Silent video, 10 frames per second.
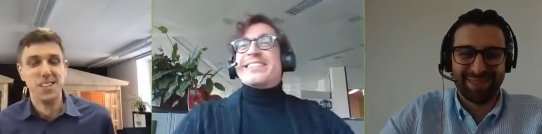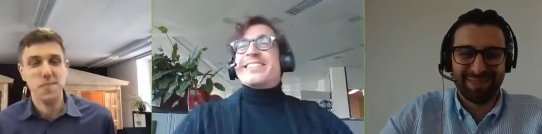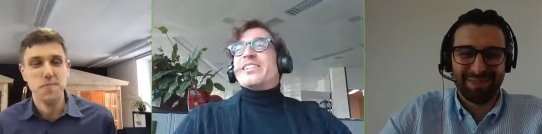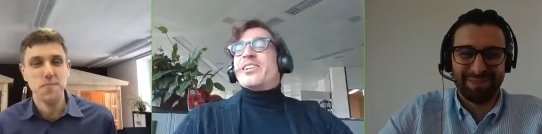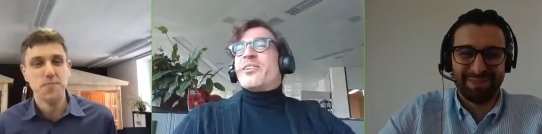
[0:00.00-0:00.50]

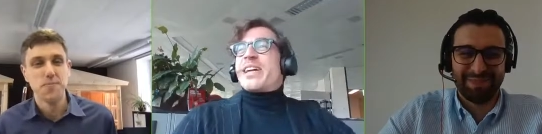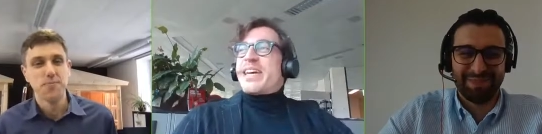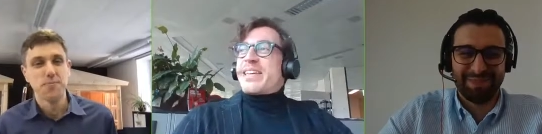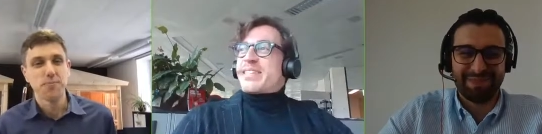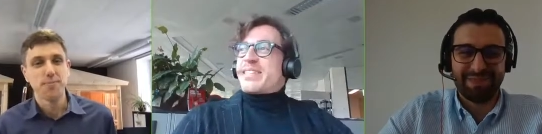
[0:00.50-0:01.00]
Speaker 1: uh, no i
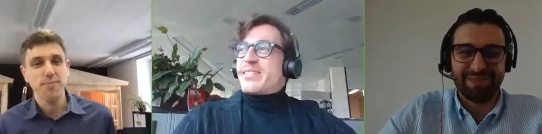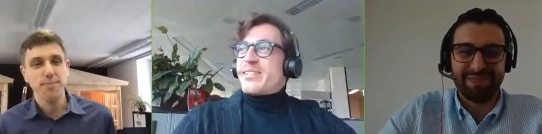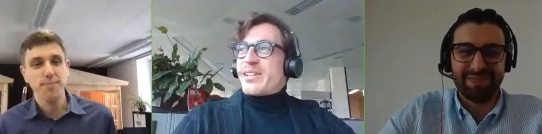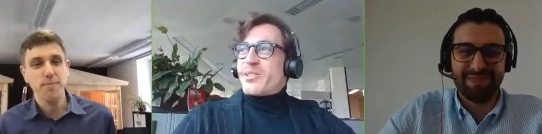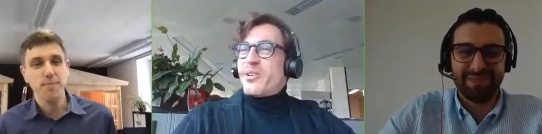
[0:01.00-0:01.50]
guess
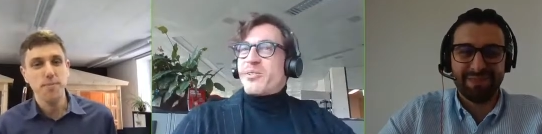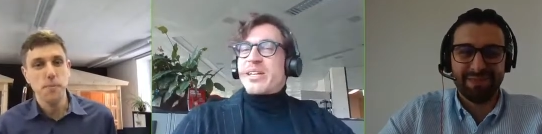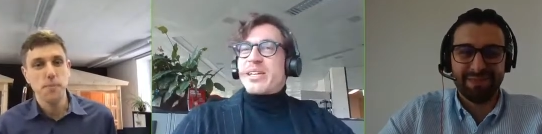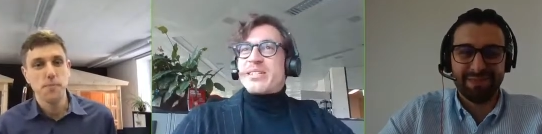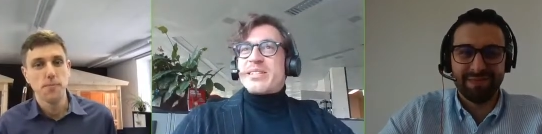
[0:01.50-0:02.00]
uh, i don't know i
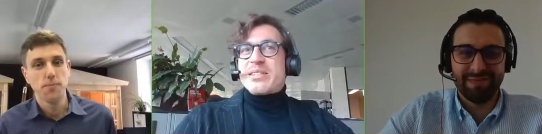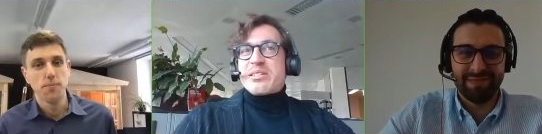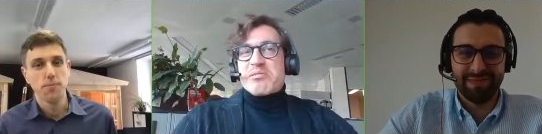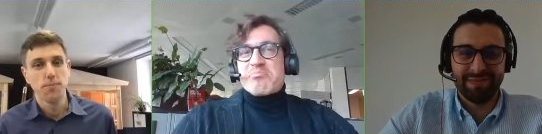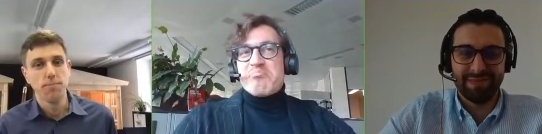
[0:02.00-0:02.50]
guess this
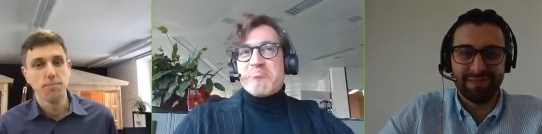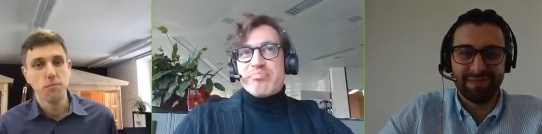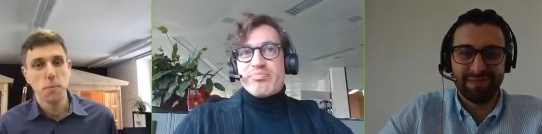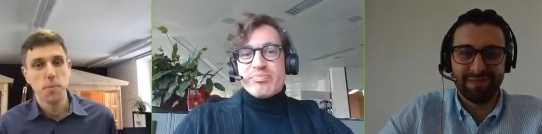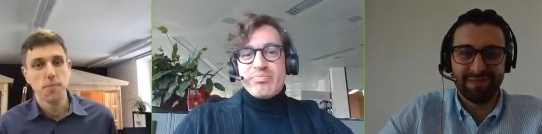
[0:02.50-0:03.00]
is
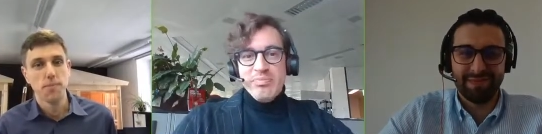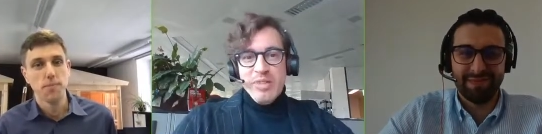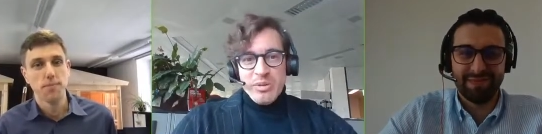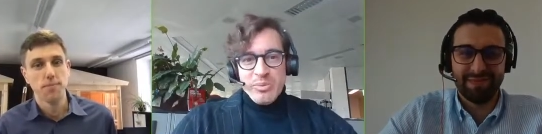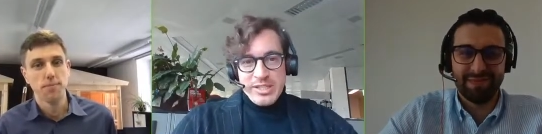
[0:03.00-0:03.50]

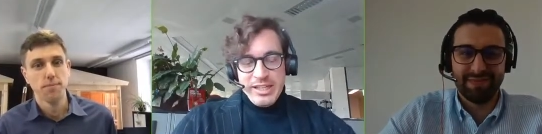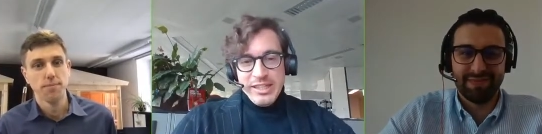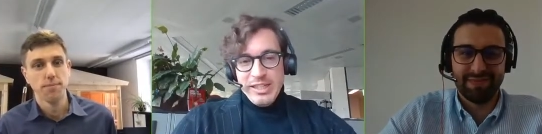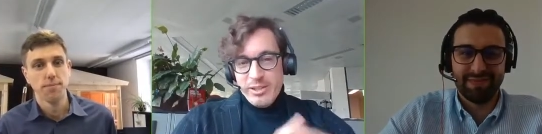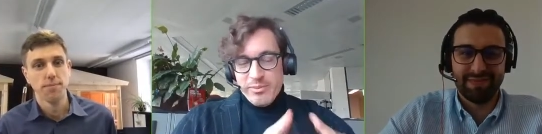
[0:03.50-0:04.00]
i would say
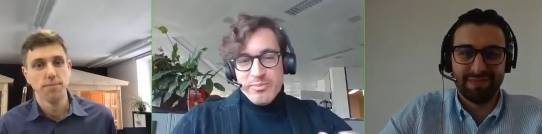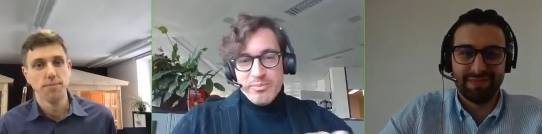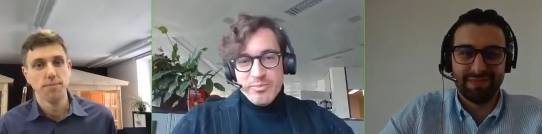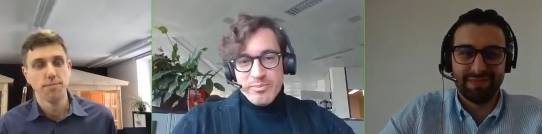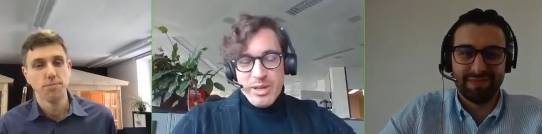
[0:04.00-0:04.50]

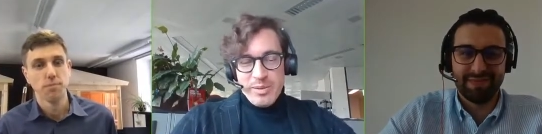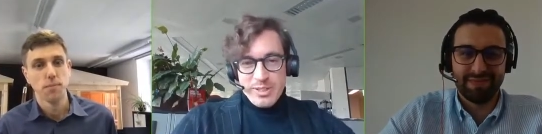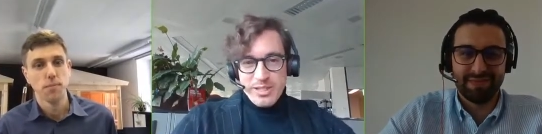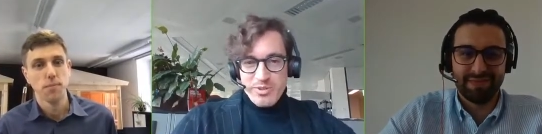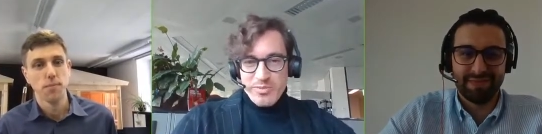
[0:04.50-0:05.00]
maybe
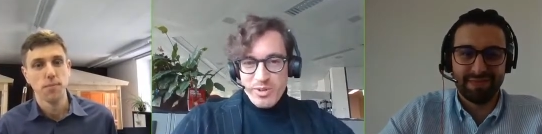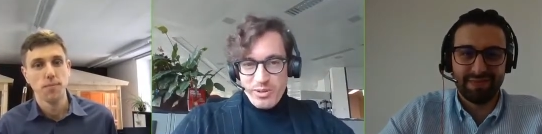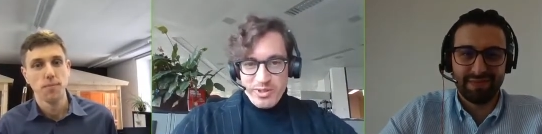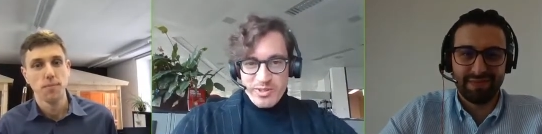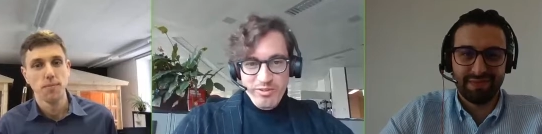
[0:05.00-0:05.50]
this was more a
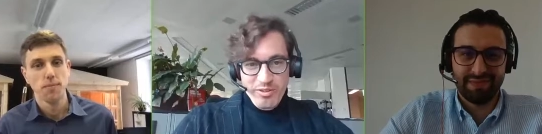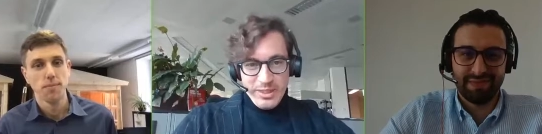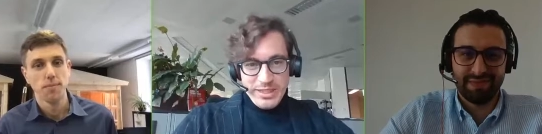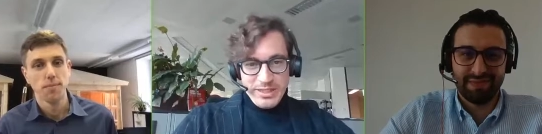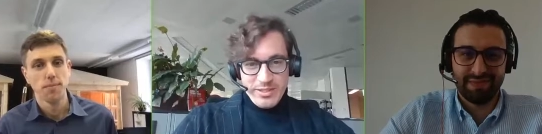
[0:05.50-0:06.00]
question for
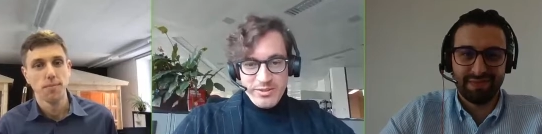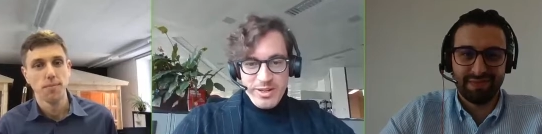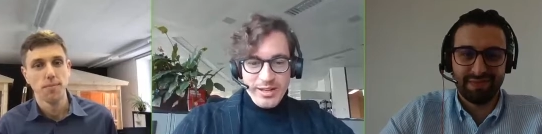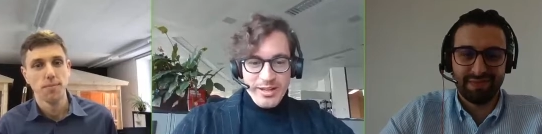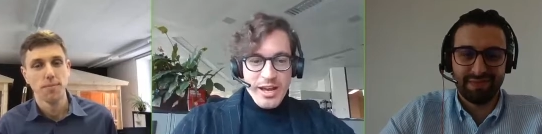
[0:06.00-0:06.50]
matthias so
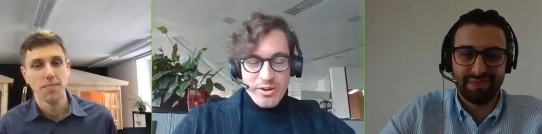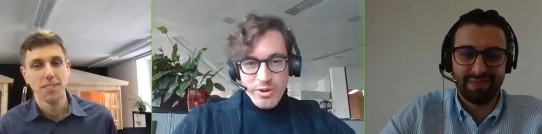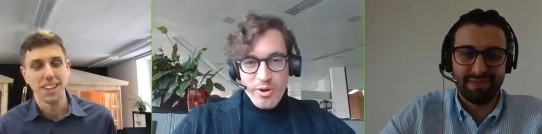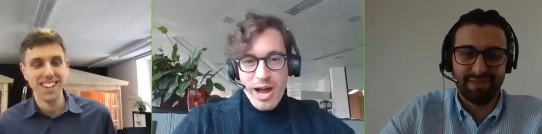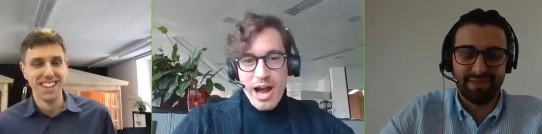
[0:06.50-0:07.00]
i, I don't
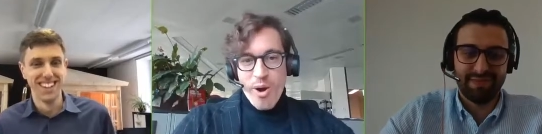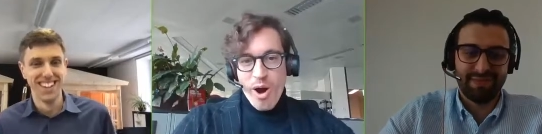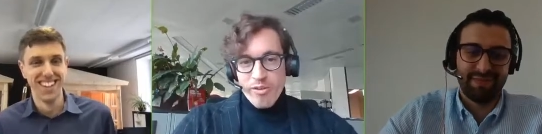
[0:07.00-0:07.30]
know how